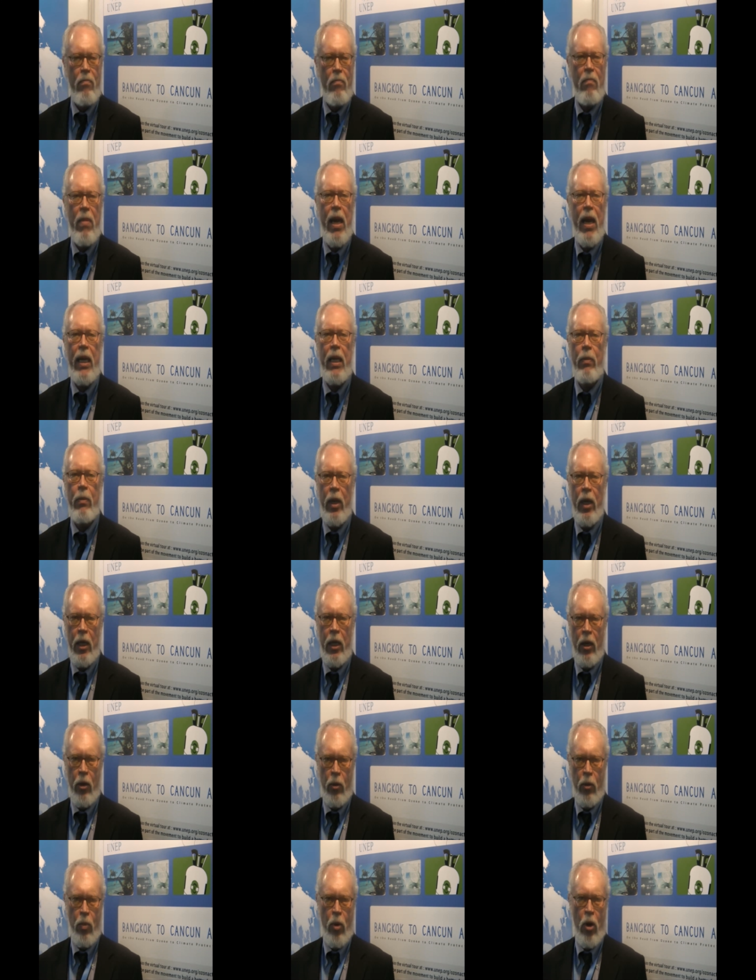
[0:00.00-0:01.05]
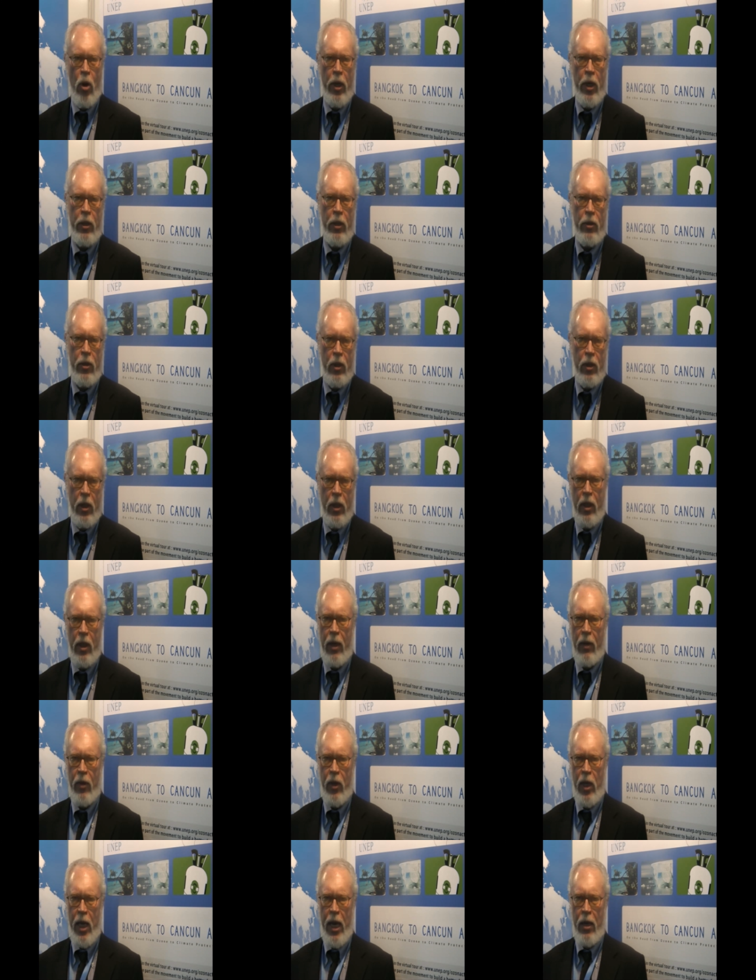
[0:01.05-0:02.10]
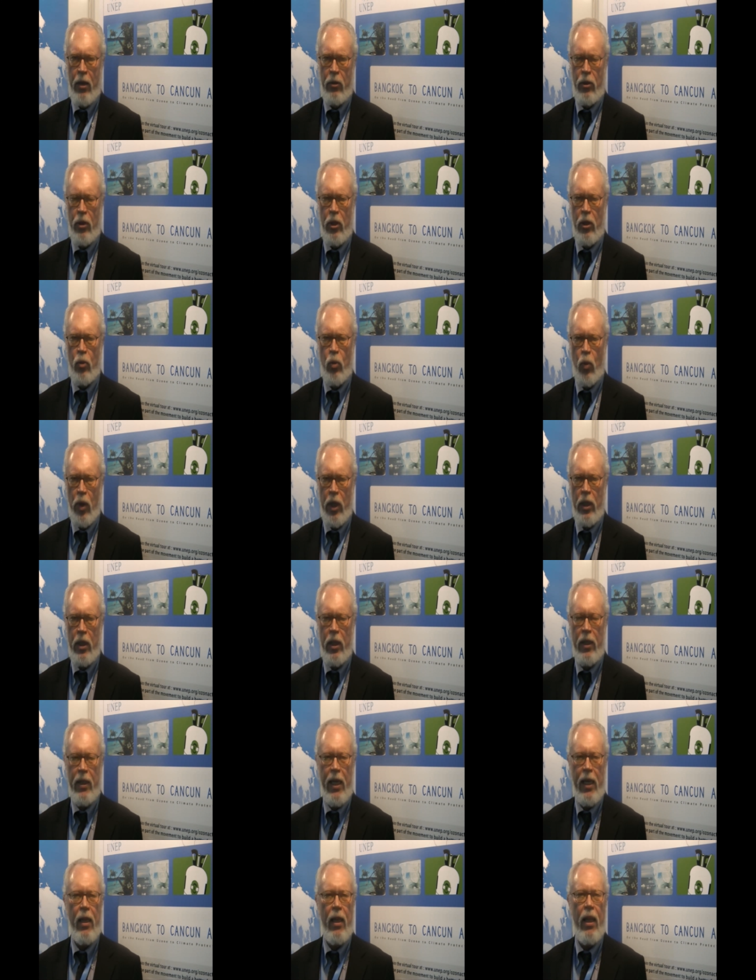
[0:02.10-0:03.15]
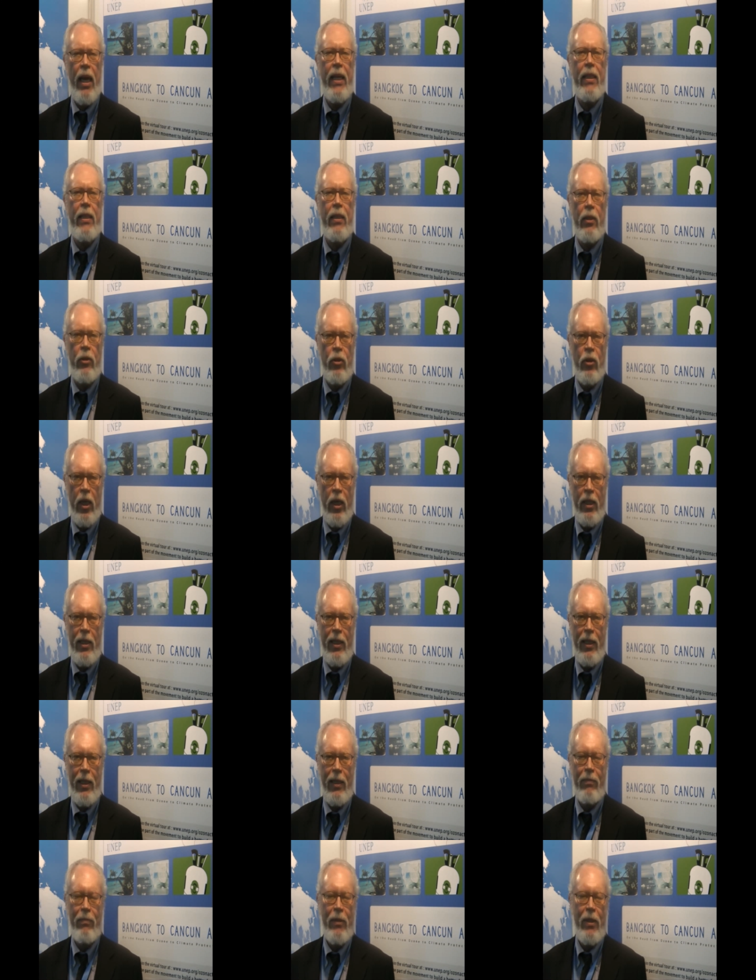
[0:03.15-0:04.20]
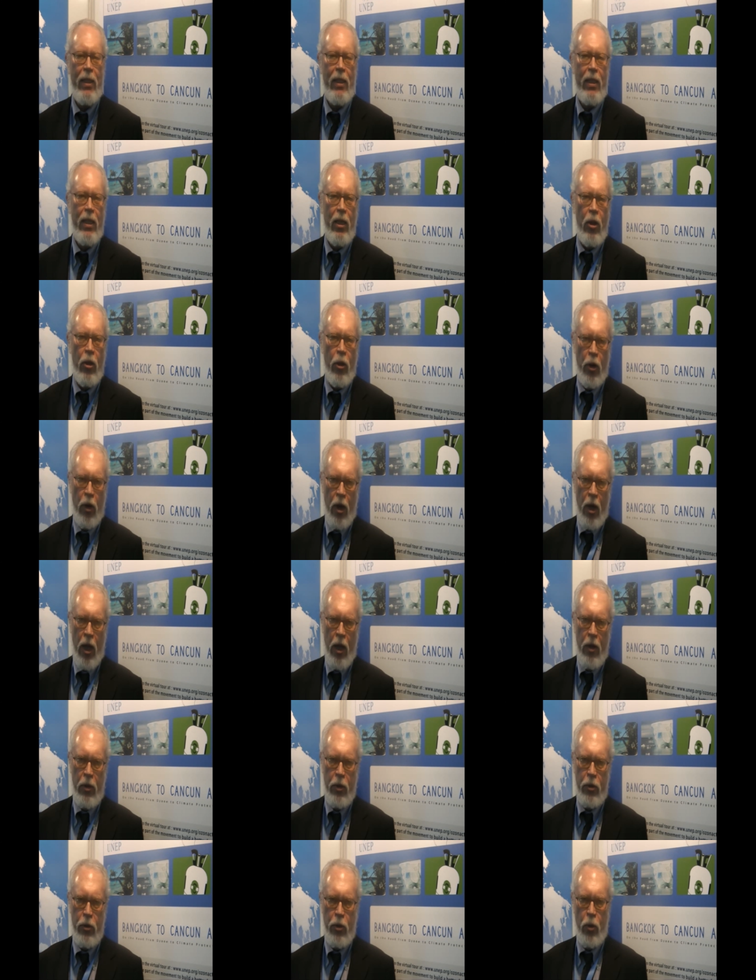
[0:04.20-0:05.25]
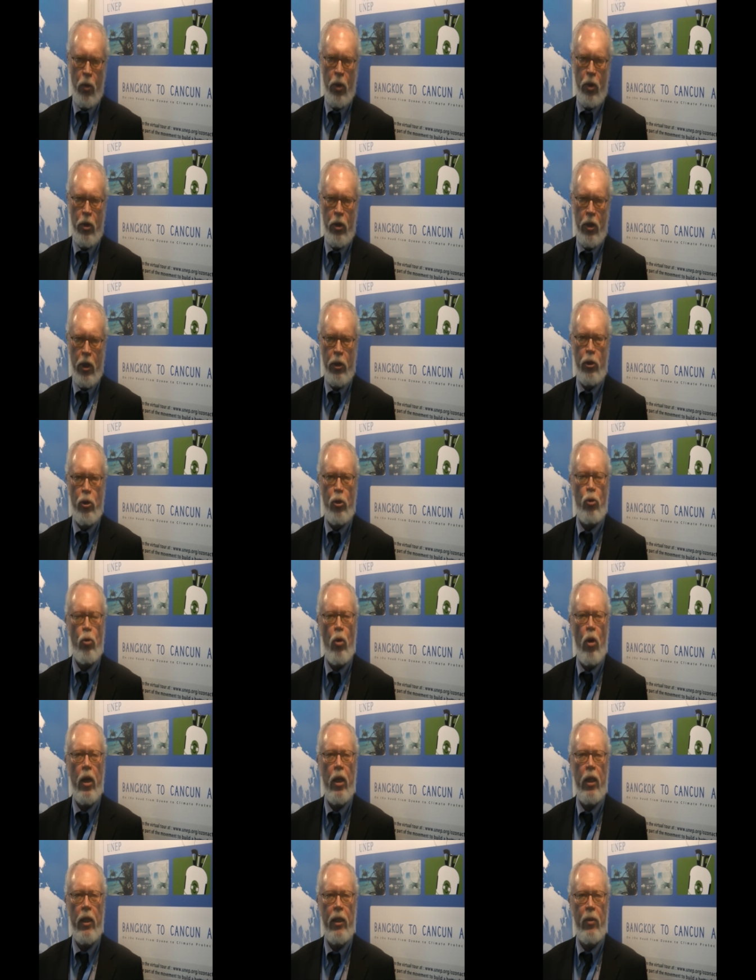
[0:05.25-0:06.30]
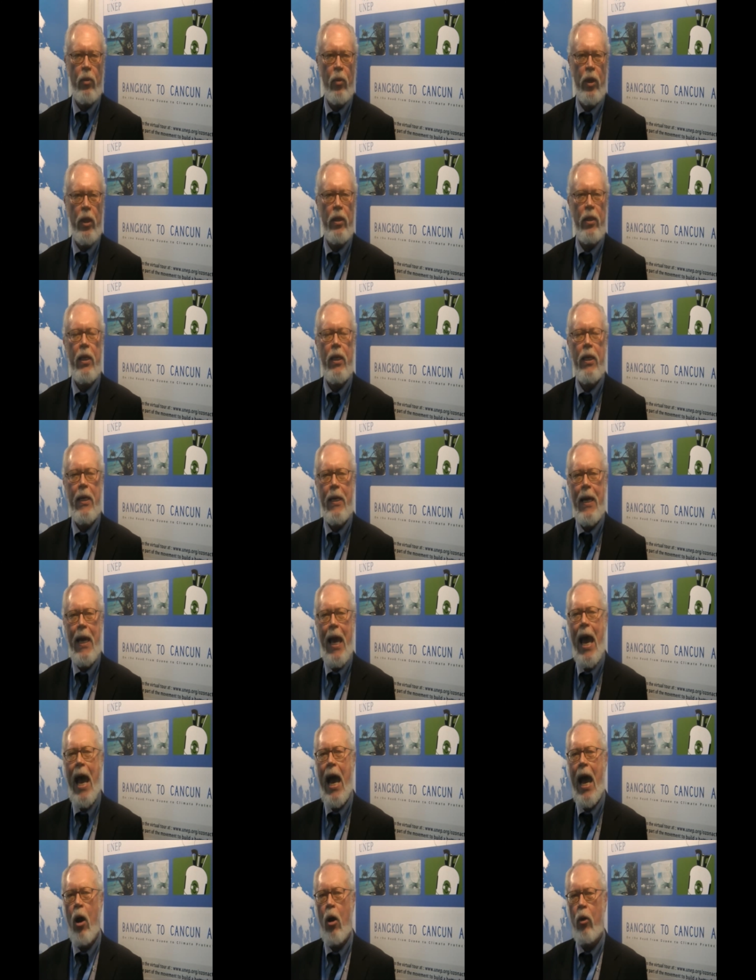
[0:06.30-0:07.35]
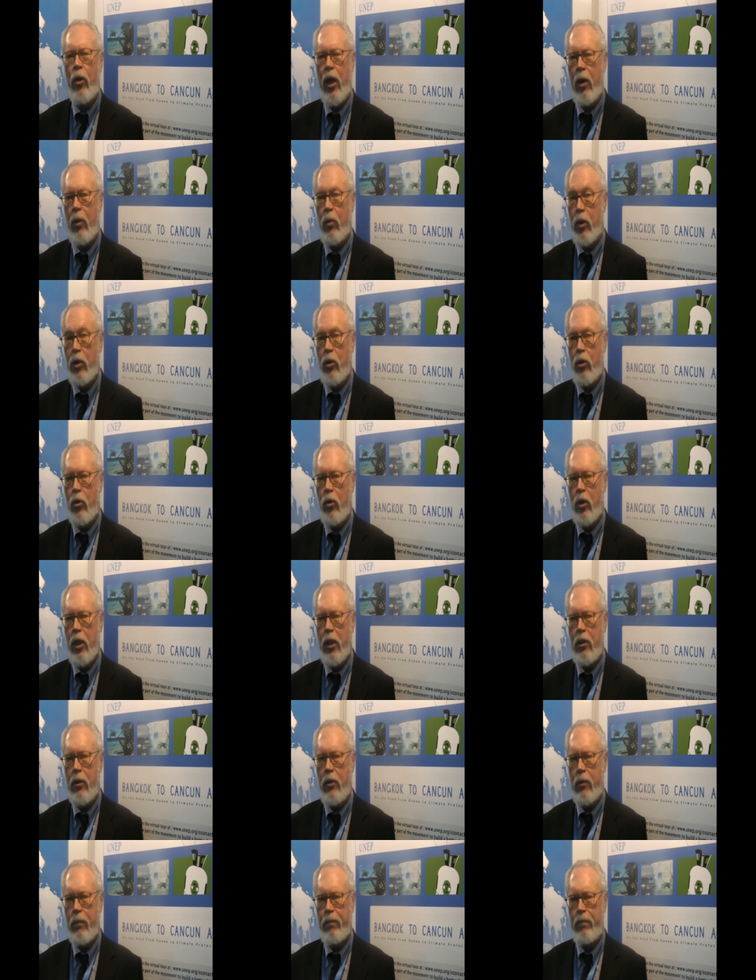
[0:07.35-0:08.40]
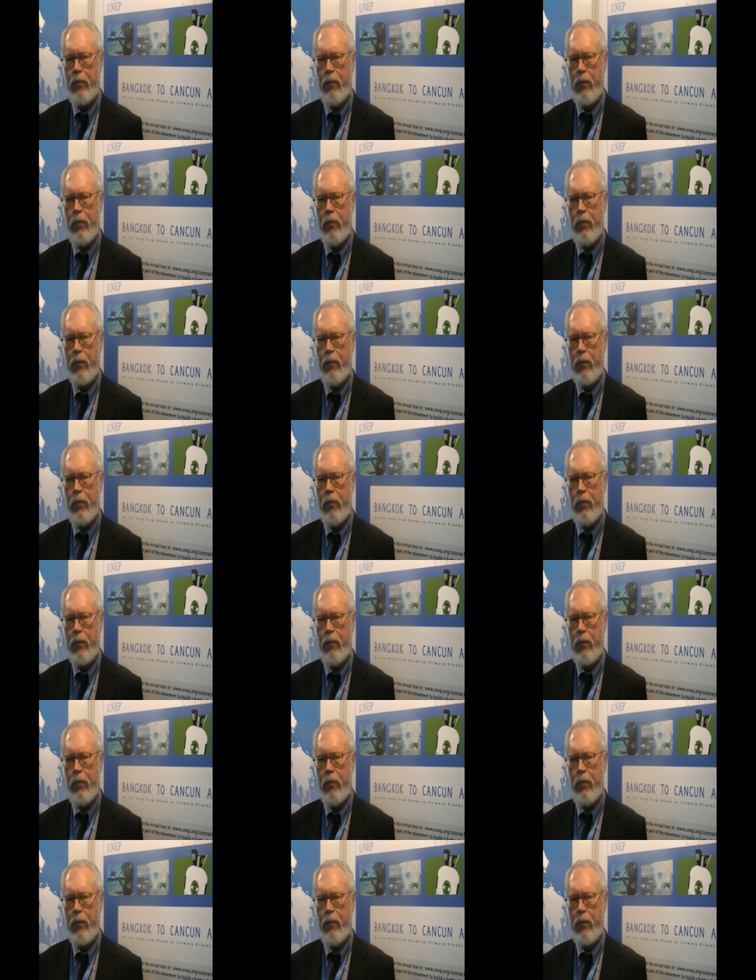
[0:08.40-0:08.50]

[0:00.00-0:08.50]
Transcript: Many, many other parties uh, have announced this week that they like this idea. There are others who are still struggling with how they would do this,